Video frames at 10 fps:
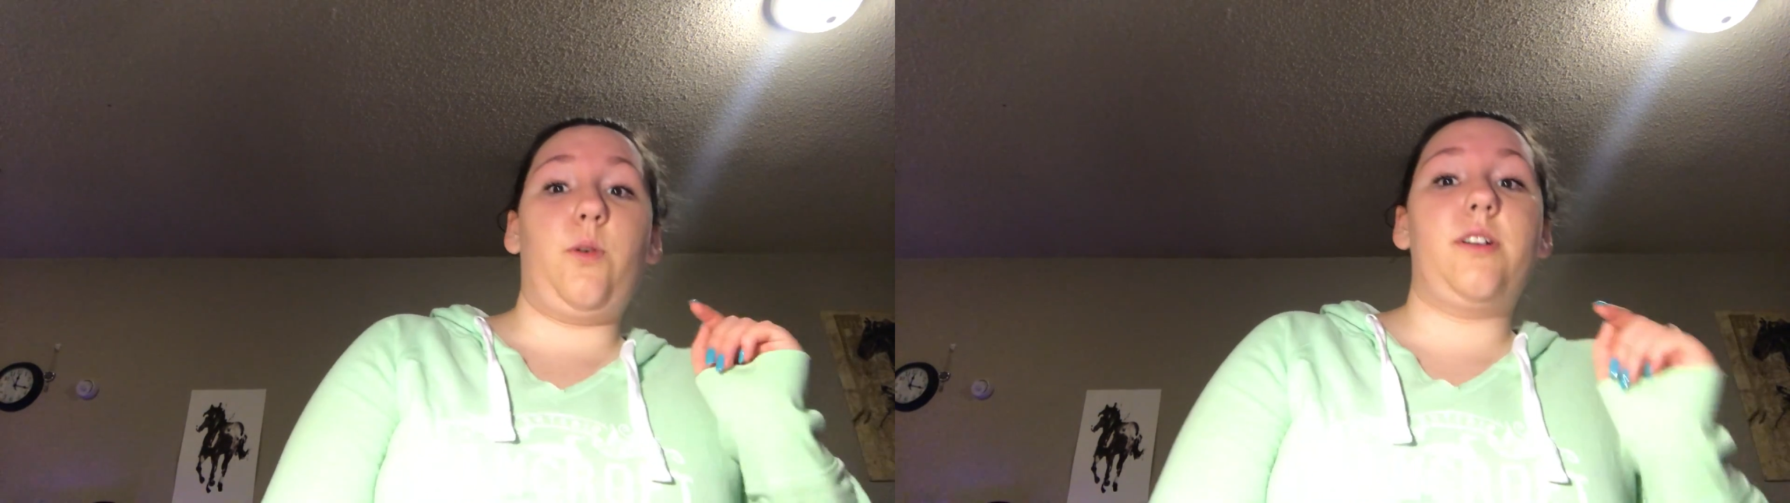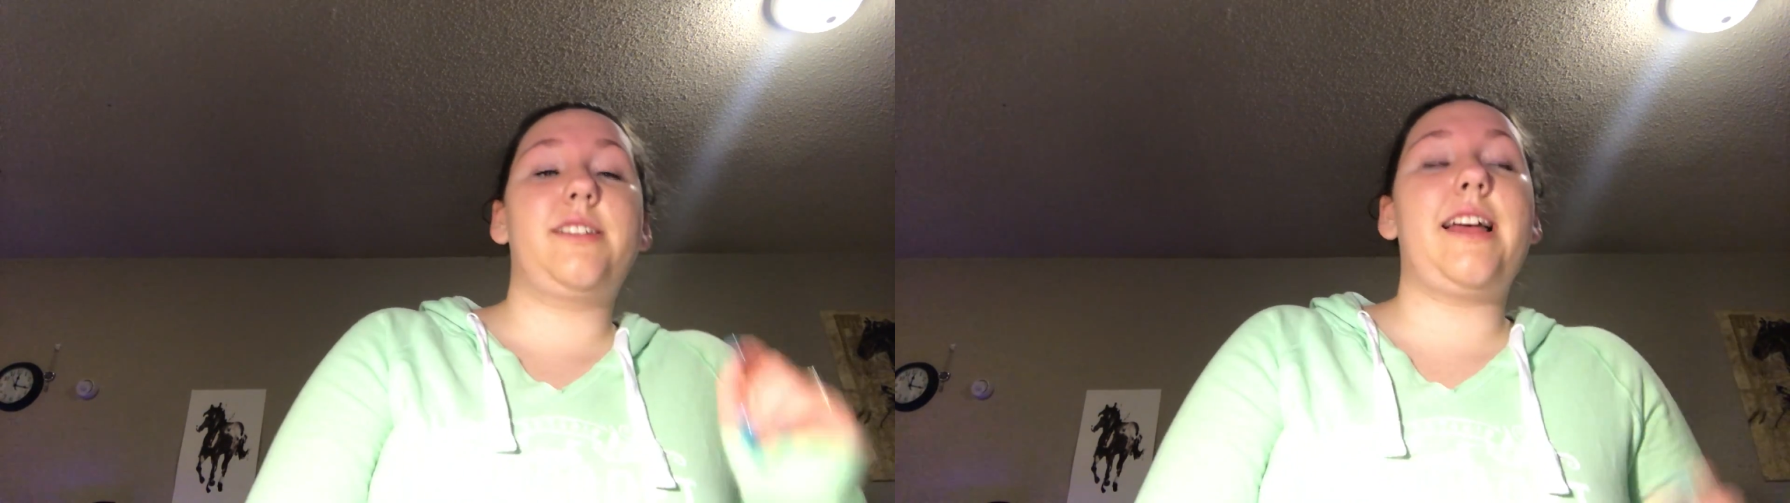
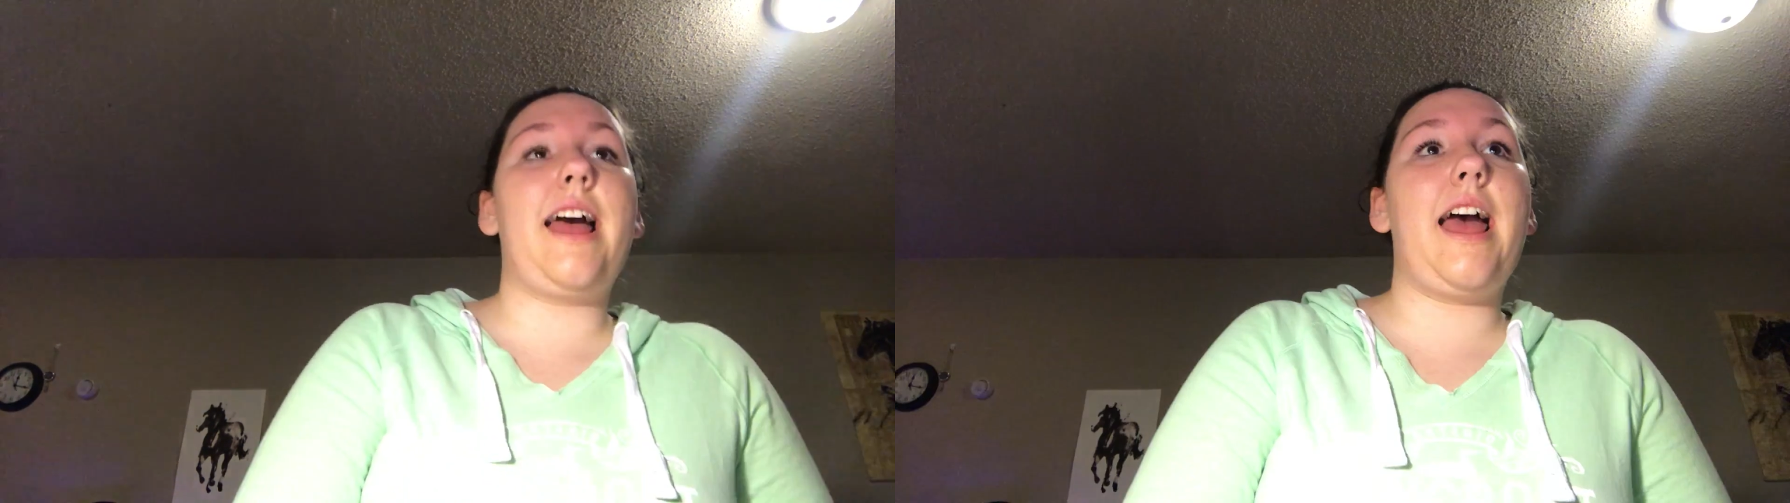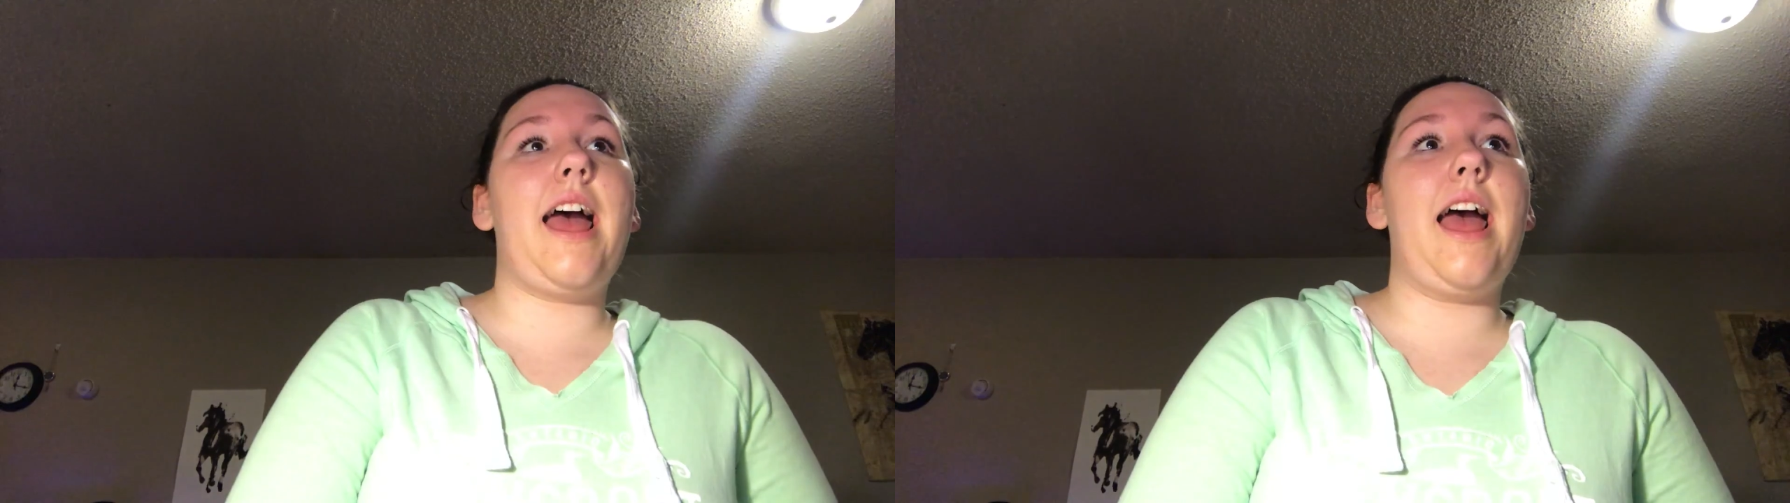horse.
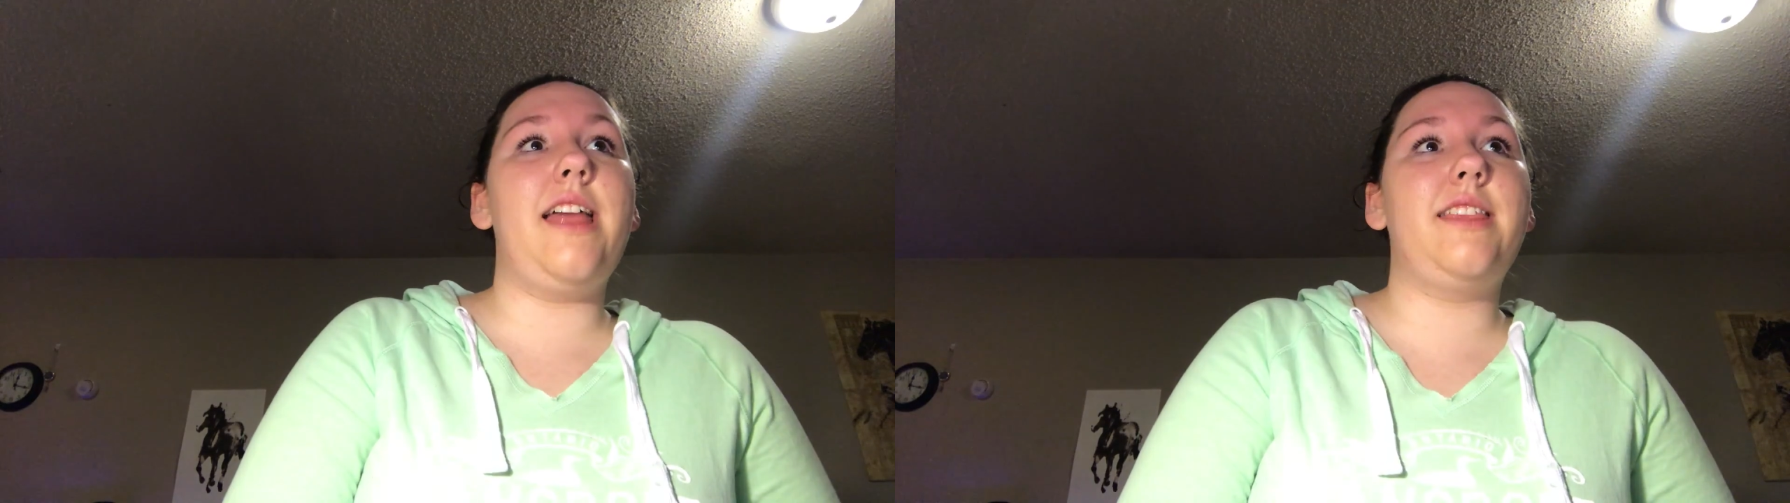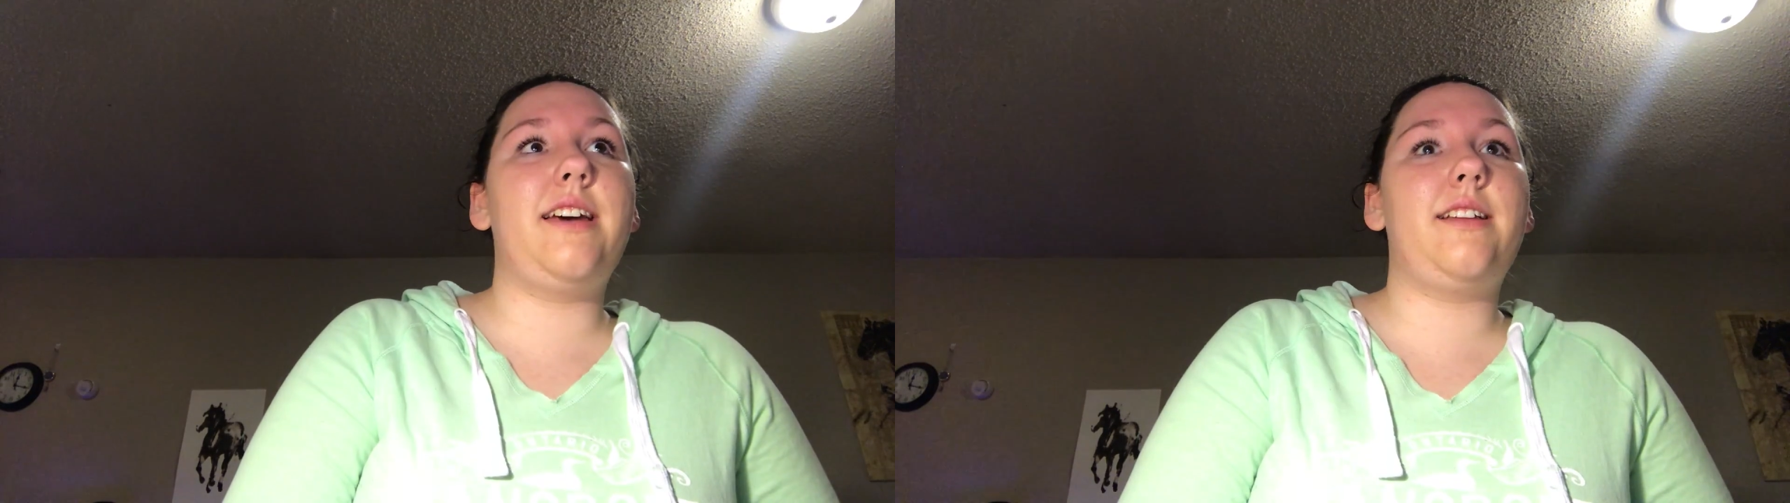
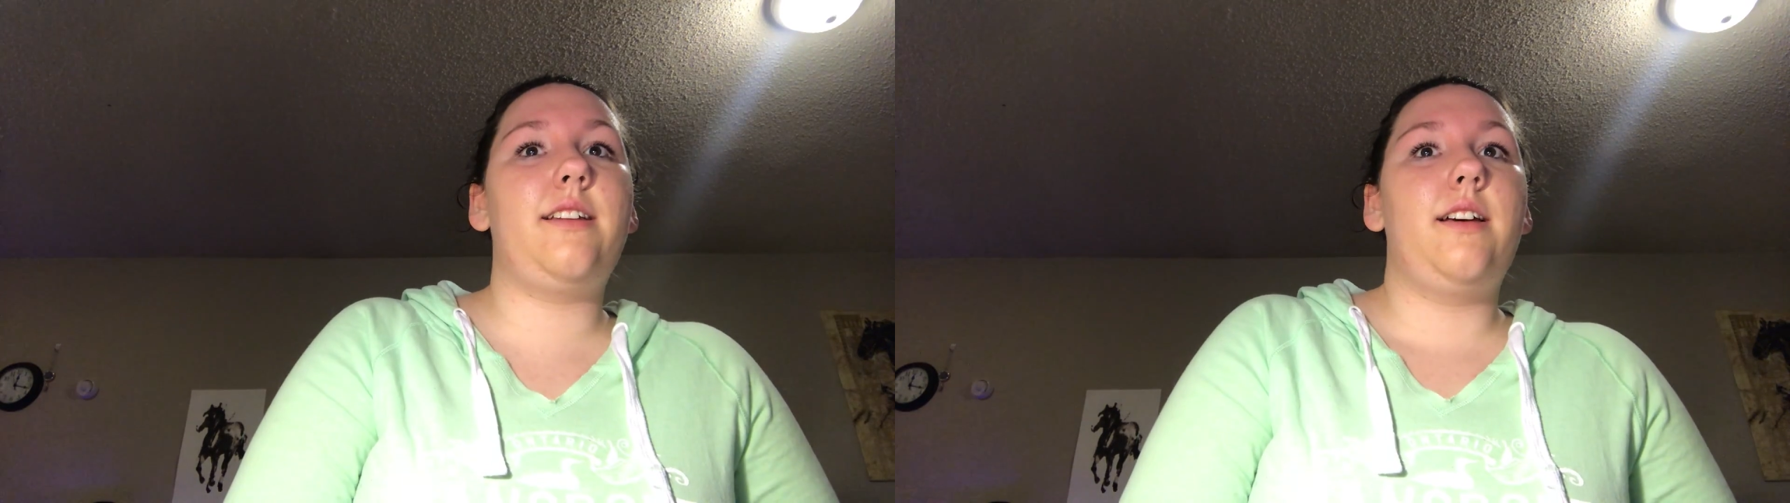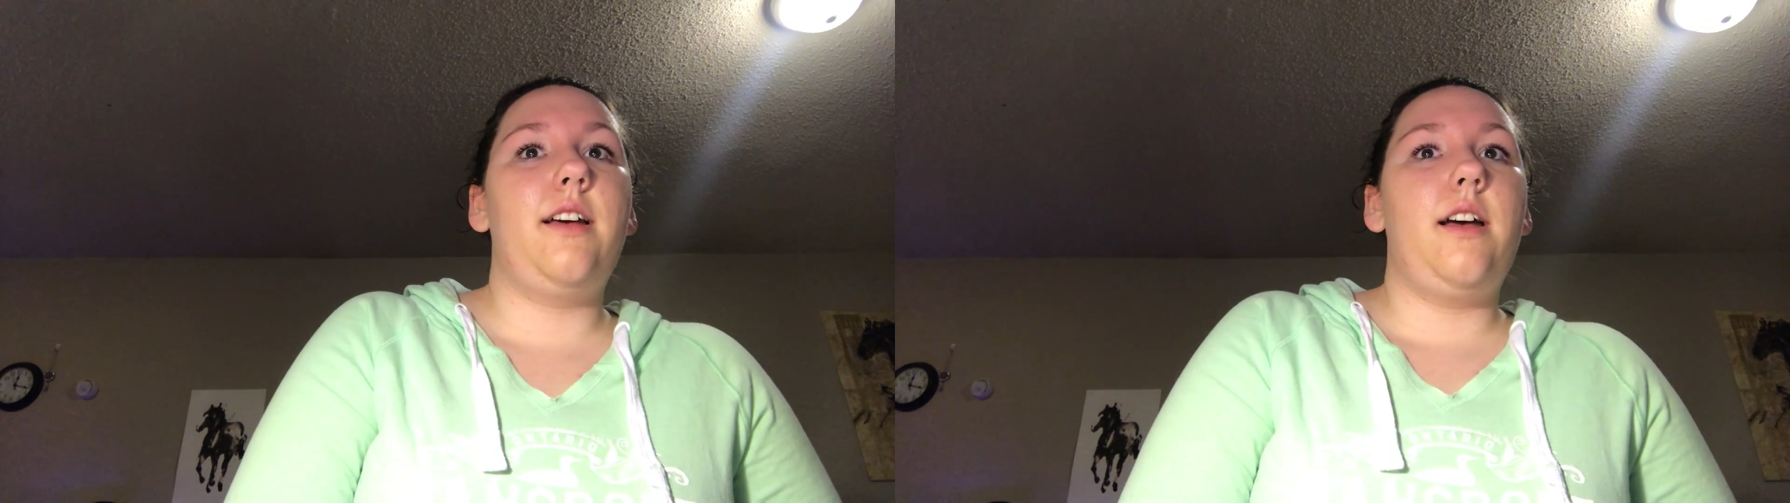And then